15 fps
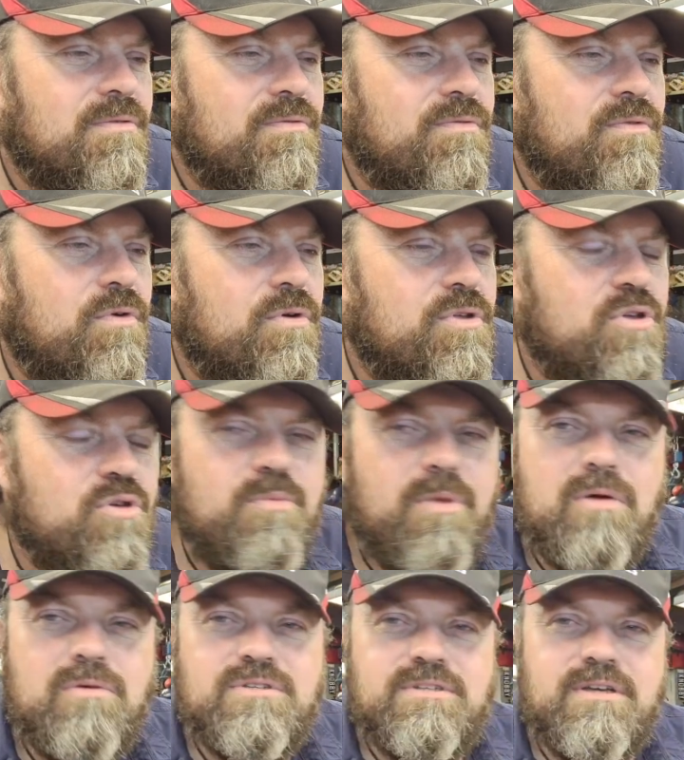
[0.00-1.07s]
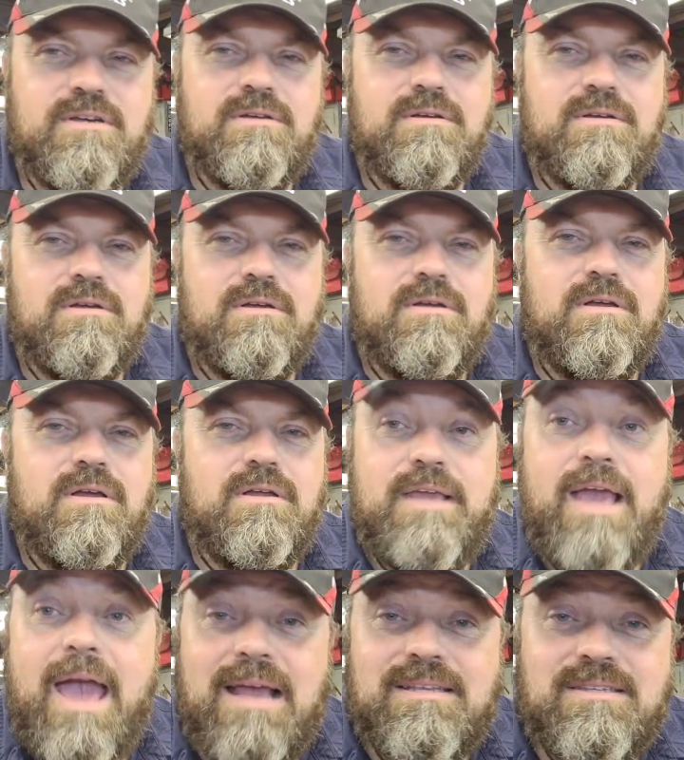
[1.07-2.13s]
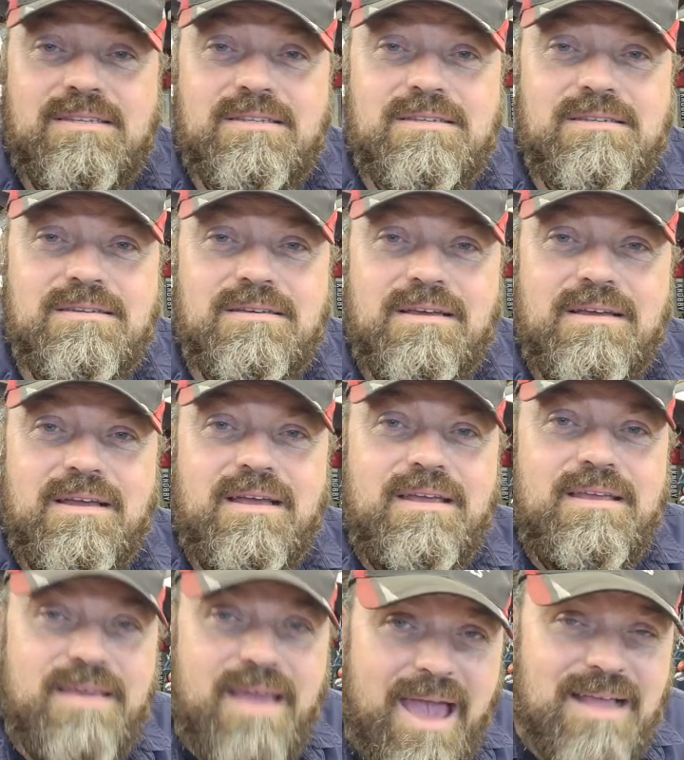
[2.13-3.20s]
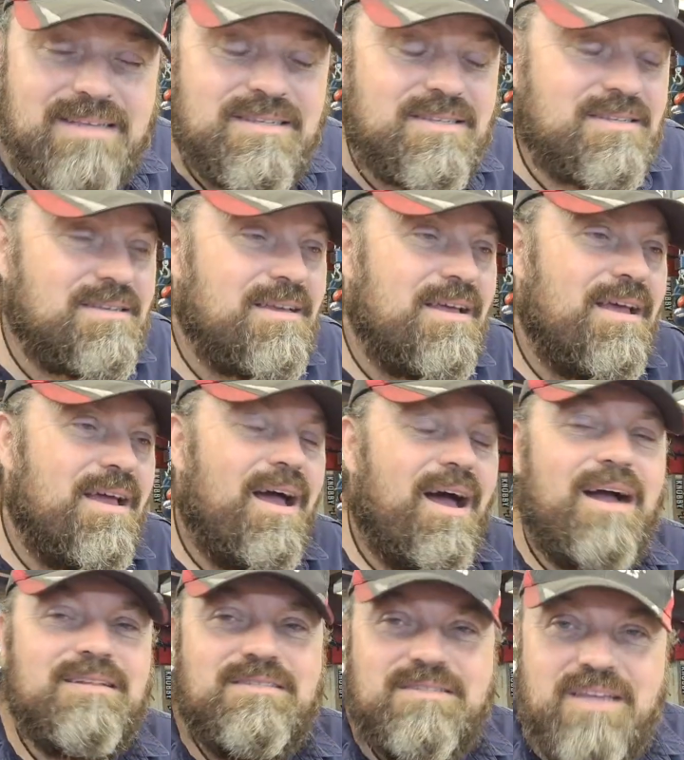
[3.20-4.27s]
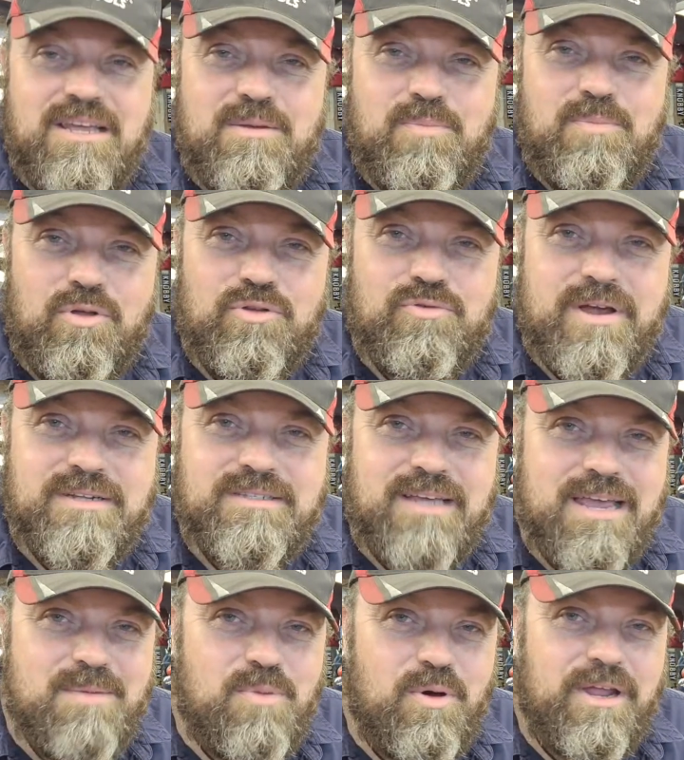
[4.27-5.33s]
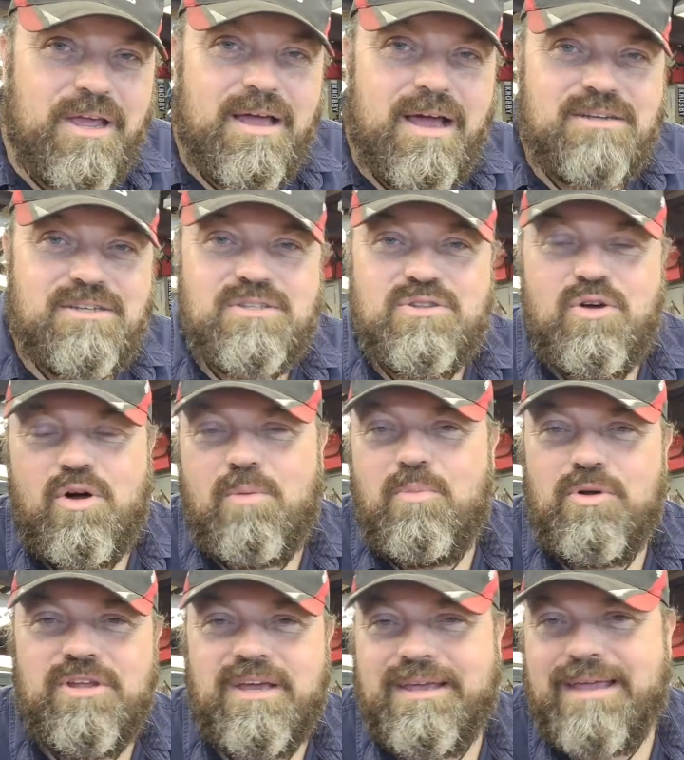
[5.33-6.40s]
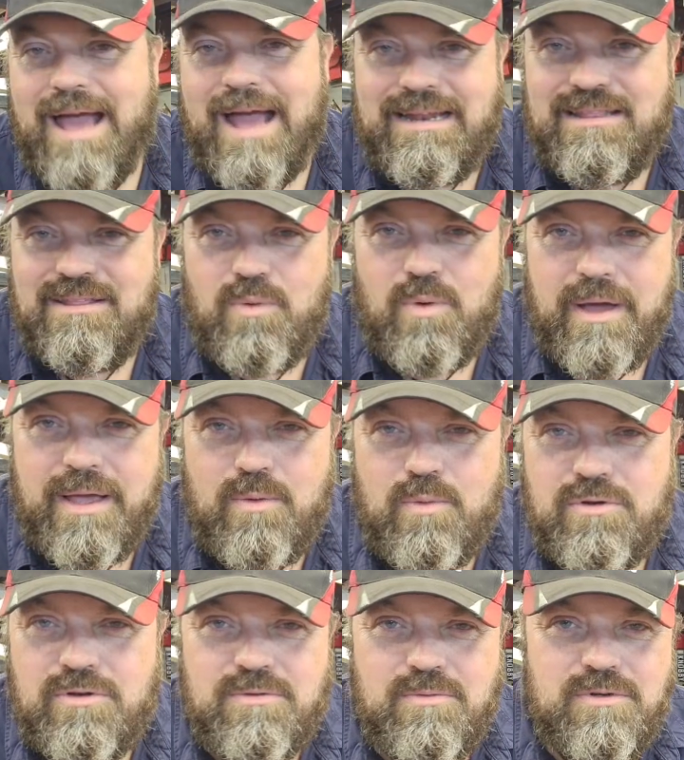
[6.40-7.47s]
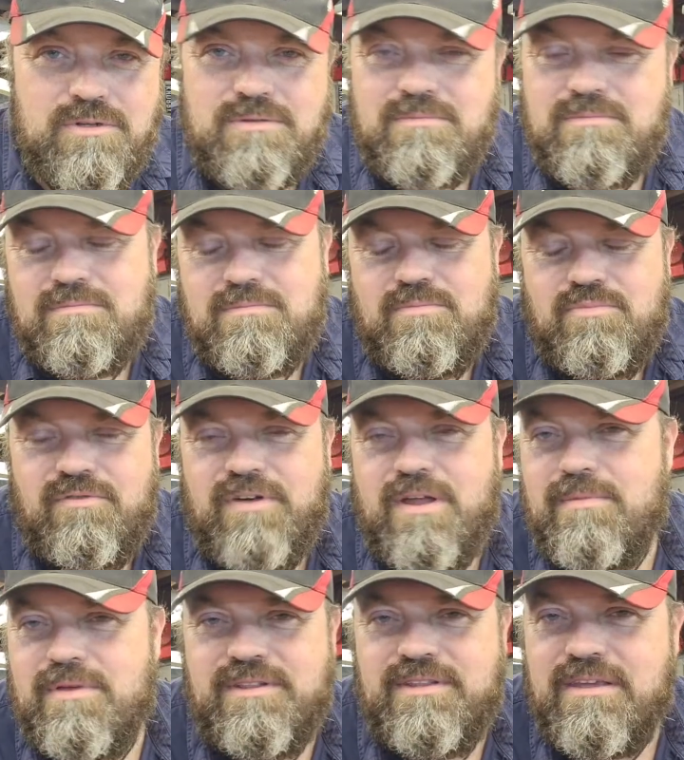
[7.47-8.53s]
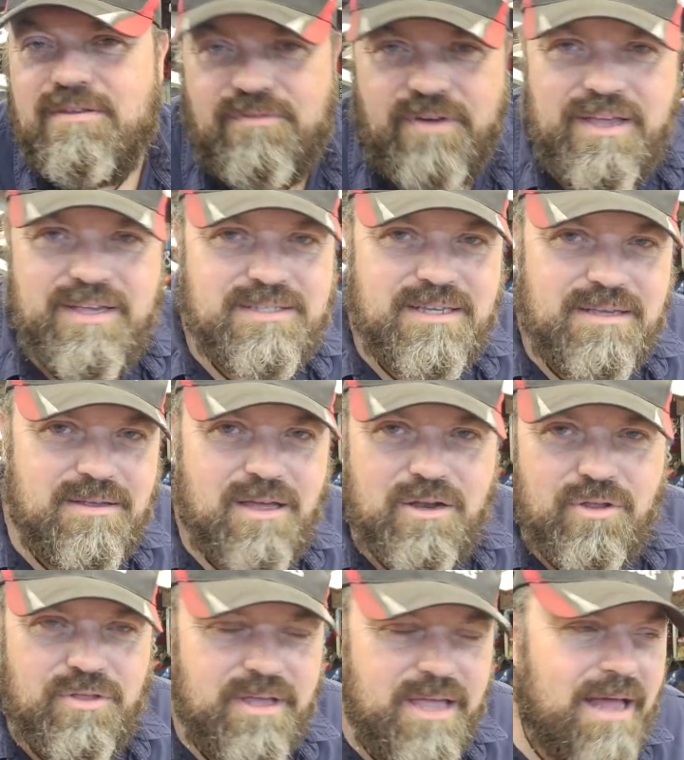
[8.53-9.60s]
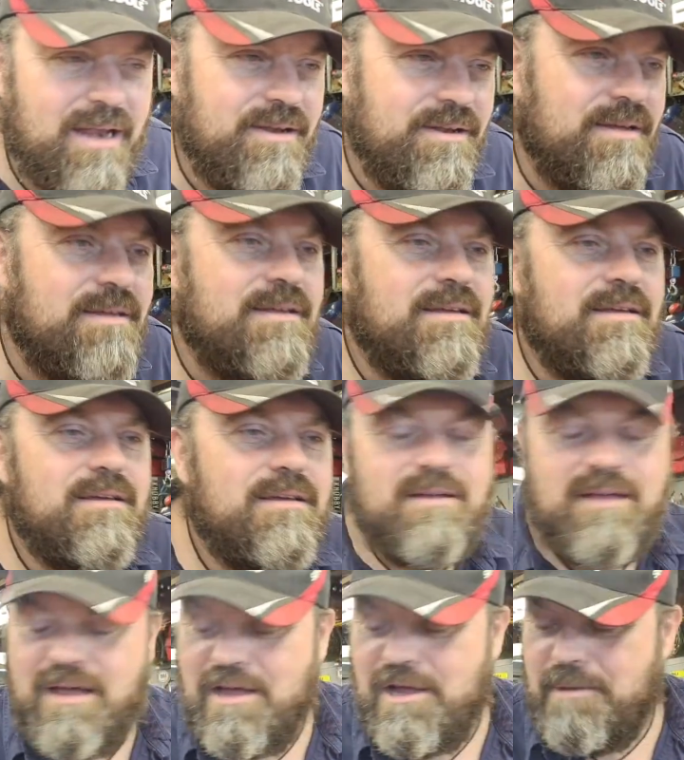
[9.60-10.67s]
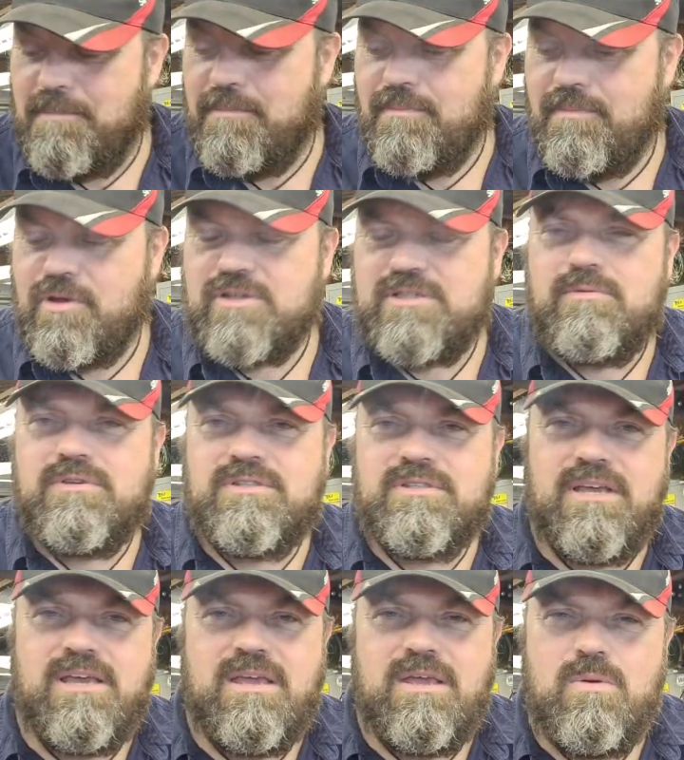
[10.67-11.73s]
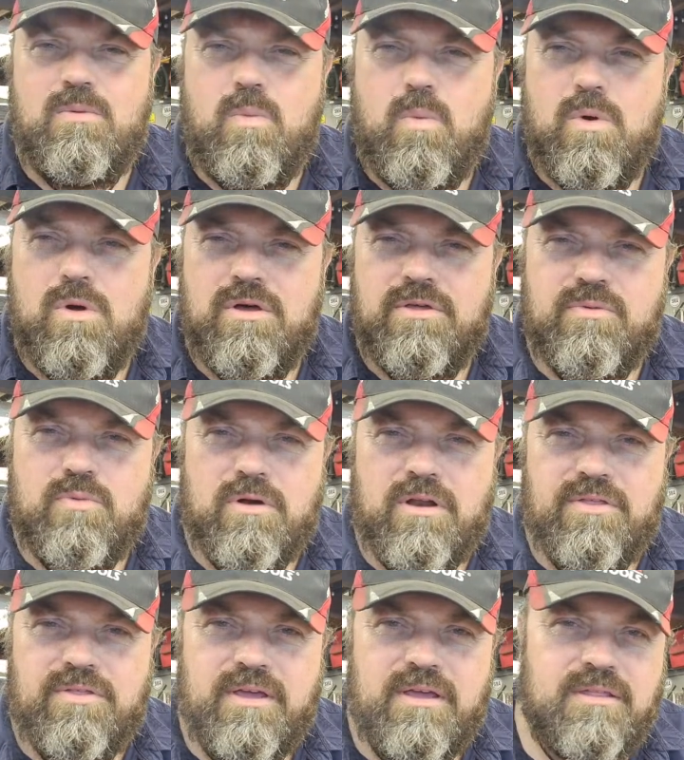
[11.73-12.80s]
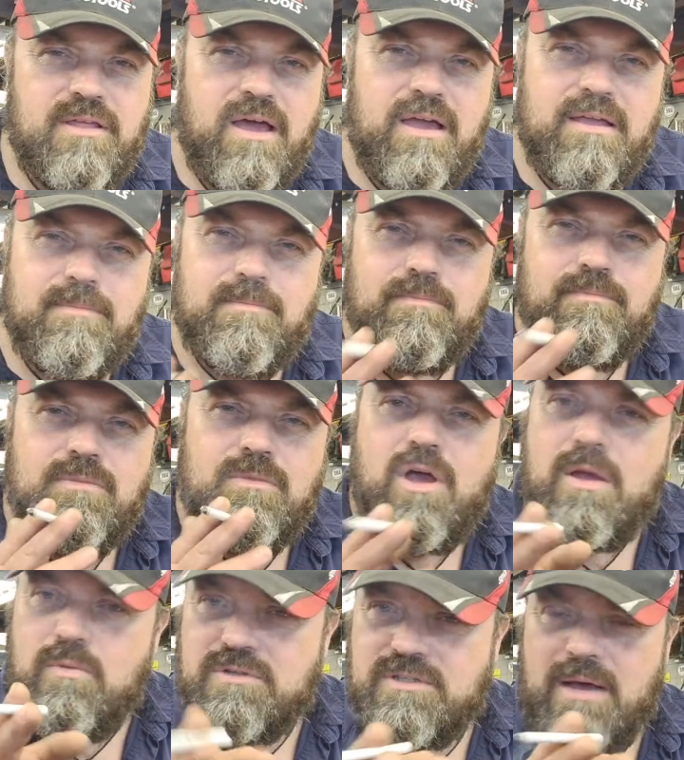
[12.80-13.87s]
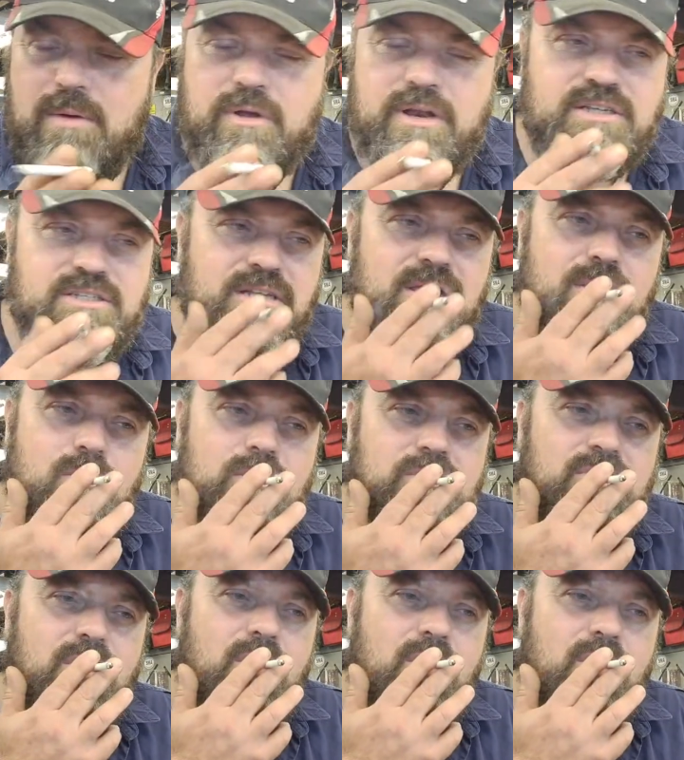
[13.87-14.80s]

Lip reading: For you poster. Yes! Yes! I didn't put the red tape on it. I just thought putting a can in the way would prevent me defacing another calendar. Because it was the Worth one, I think, that no, it was that one, actually. It was.